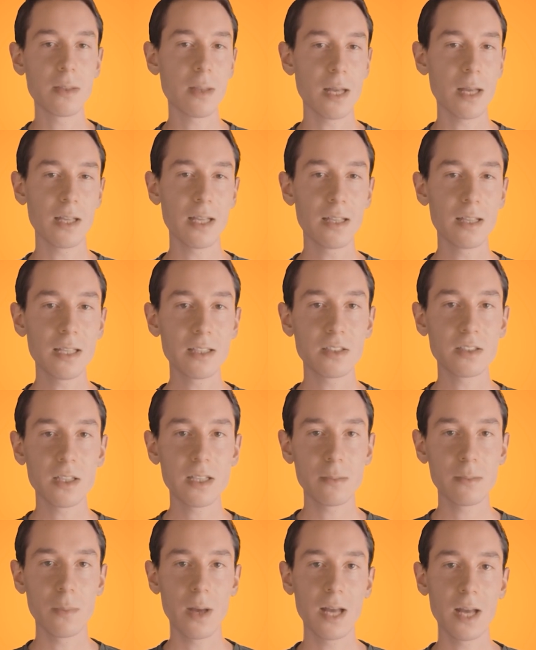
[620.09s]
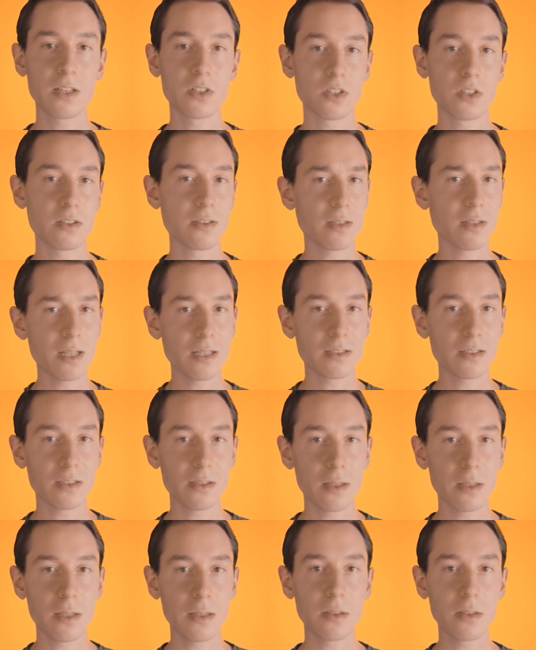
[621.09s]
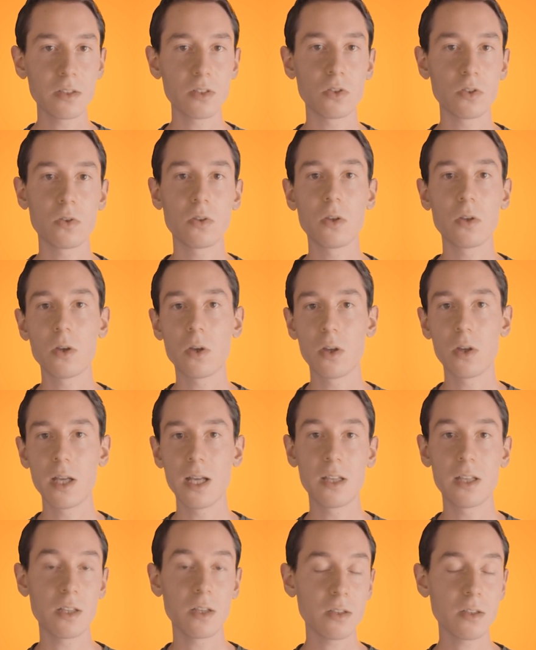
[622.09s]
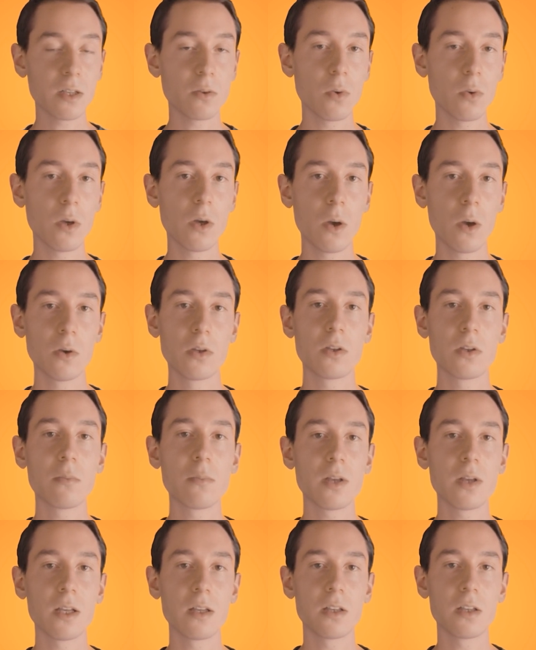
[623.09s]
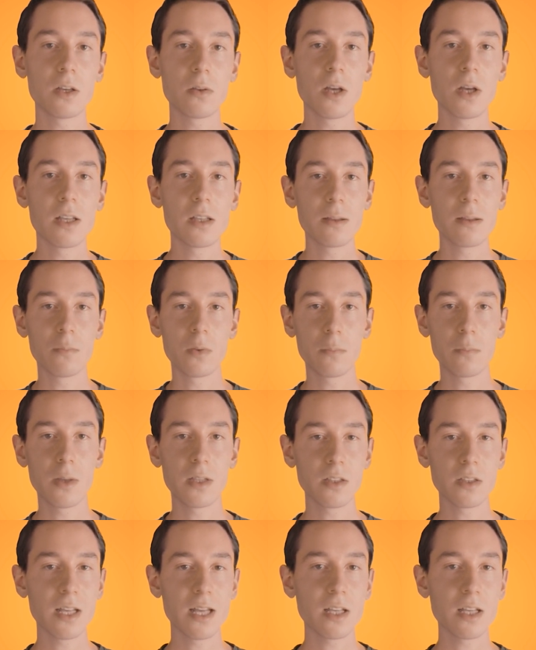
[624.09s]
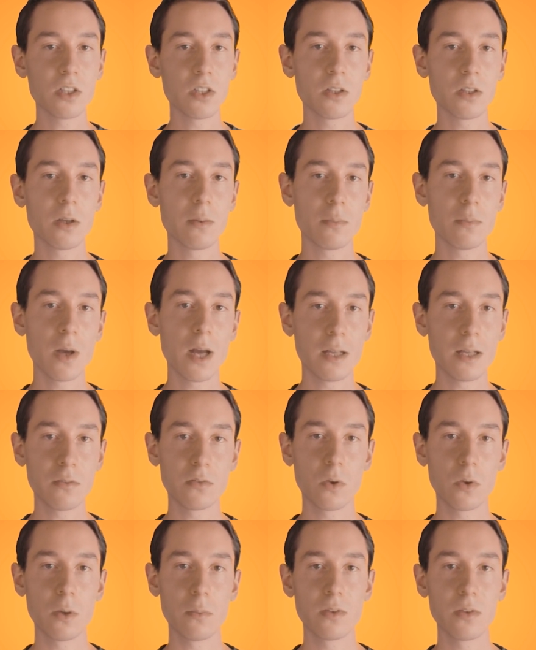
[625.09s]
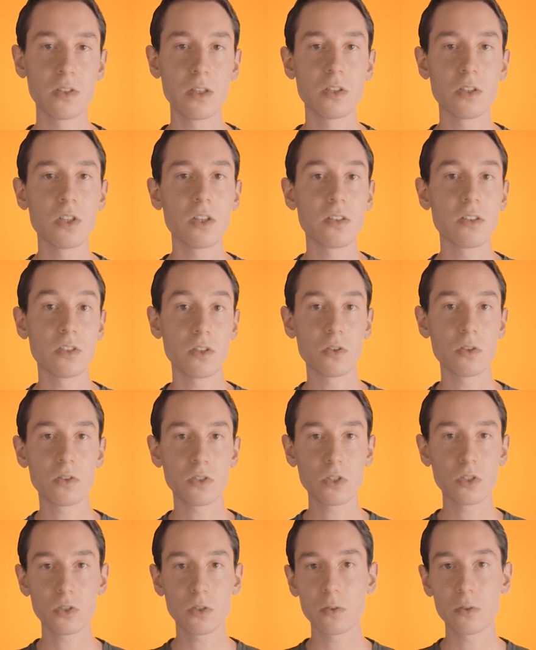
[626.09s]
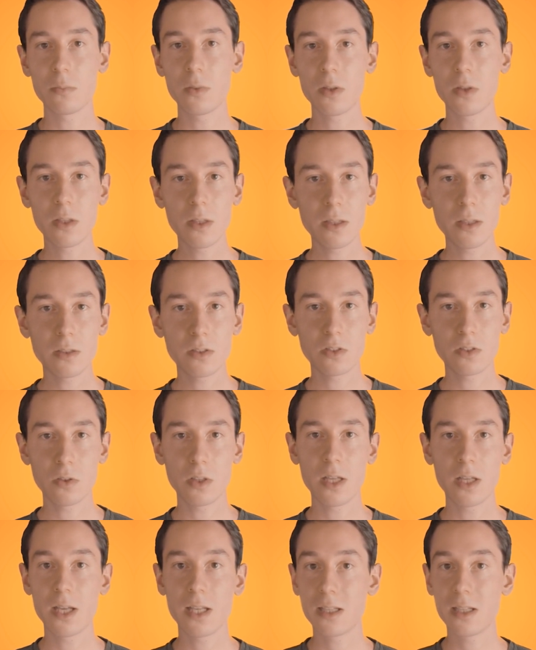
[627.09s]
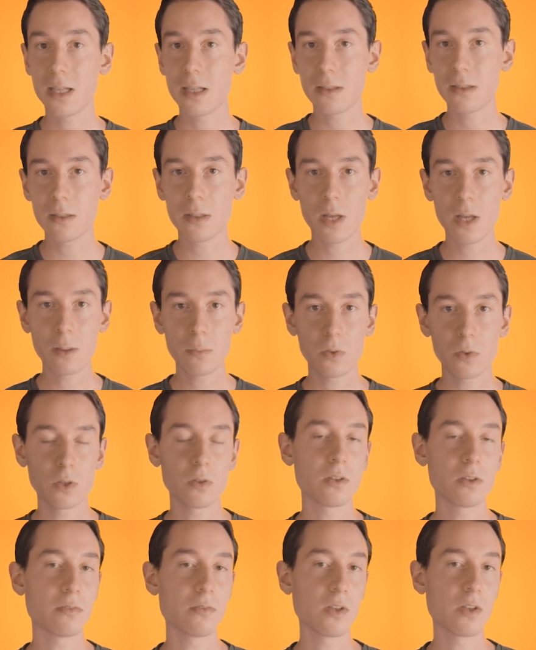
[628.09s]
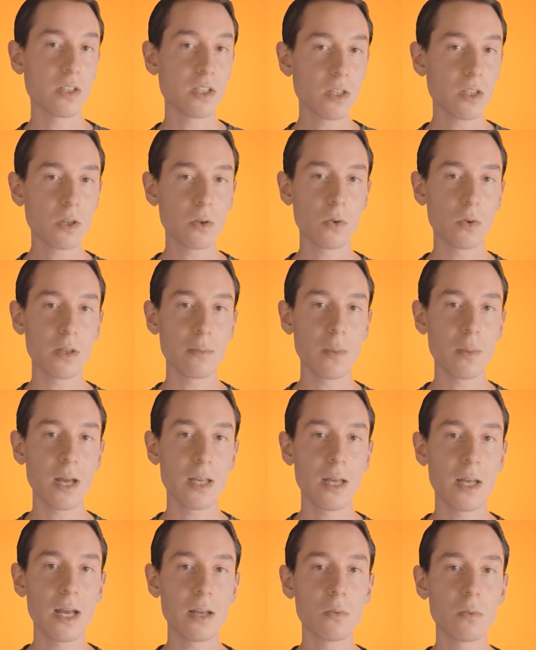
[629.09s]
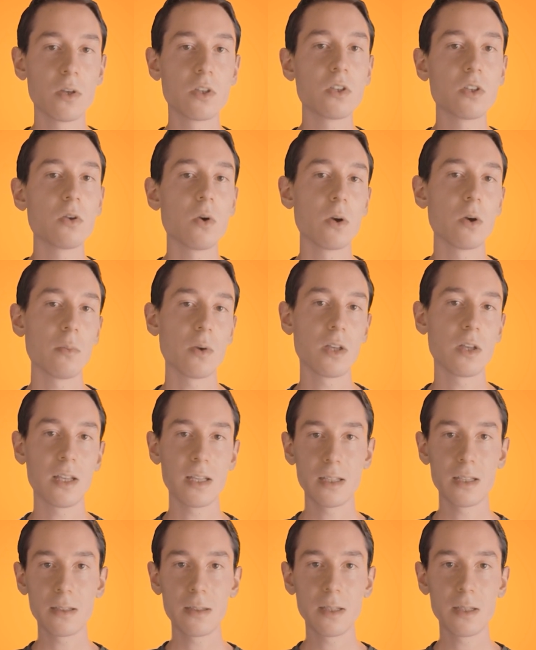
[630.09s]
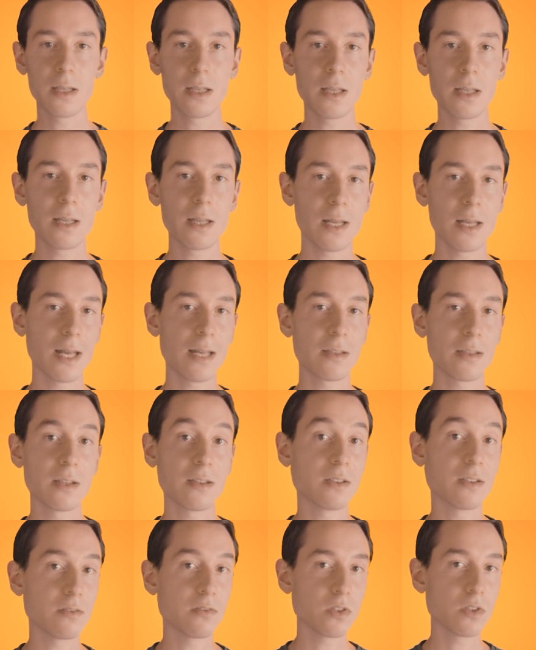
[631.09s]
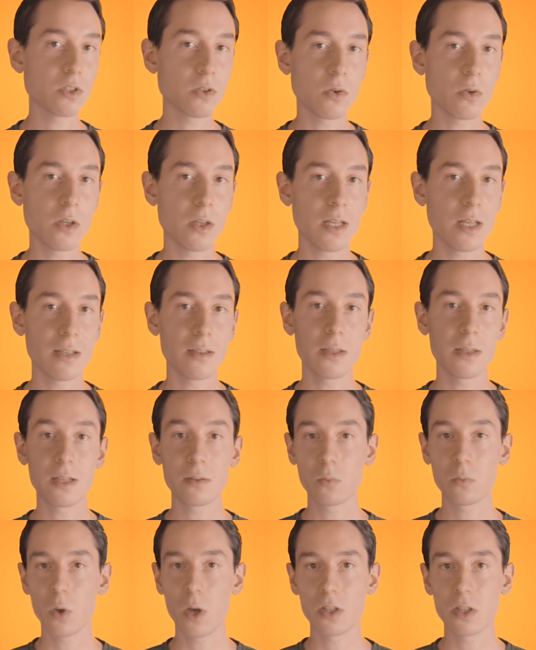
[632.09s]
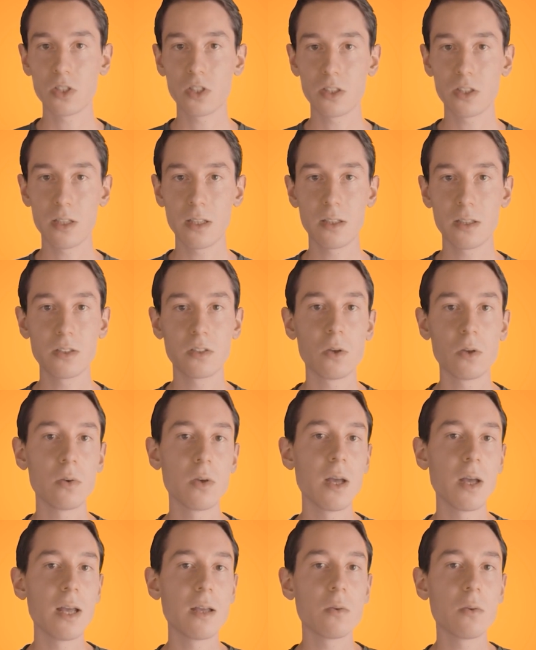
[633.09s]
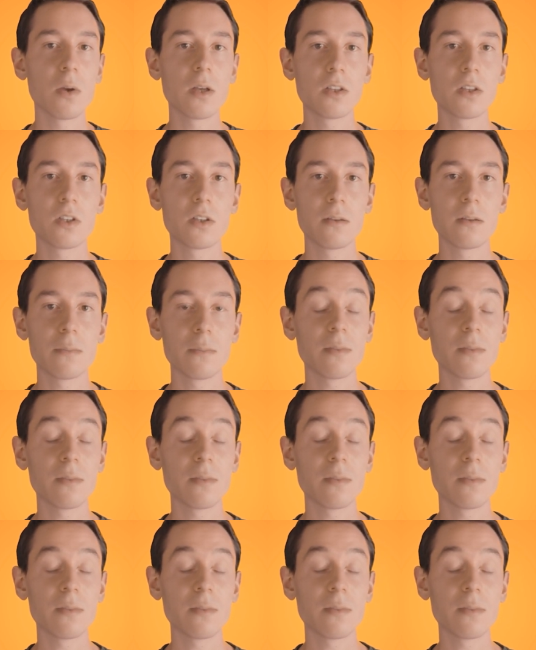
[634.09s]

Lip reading: I can easily imagine that sooner or later there will also be a direct implementation on platforms such as YouTube, so that I can upload a video in my language normally, and that the viewer can then watch it in his own language.